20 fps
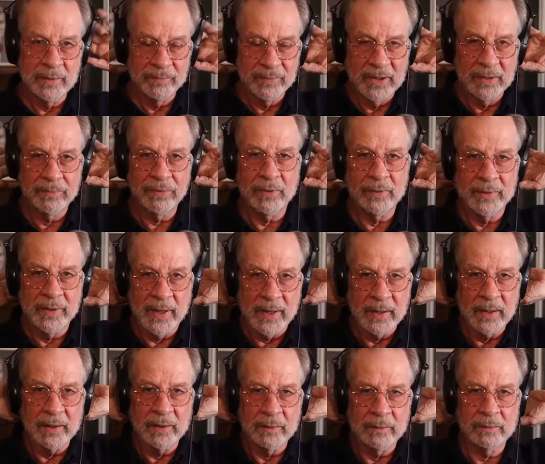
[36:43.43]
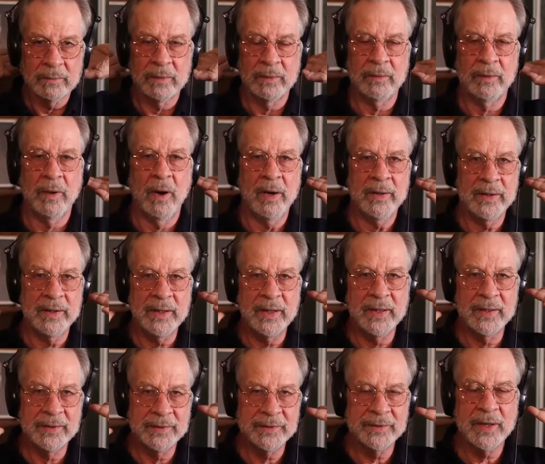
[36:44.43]
people that are on the
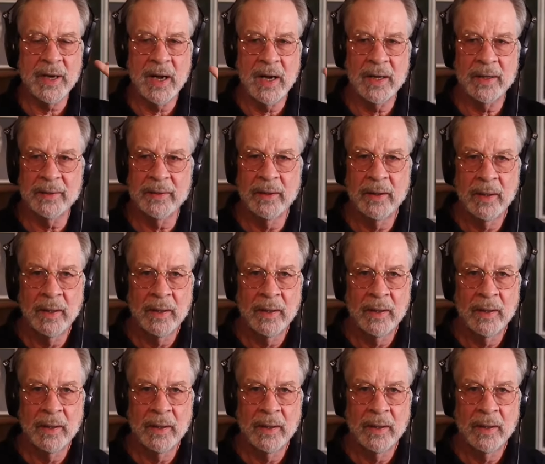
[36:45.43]
inside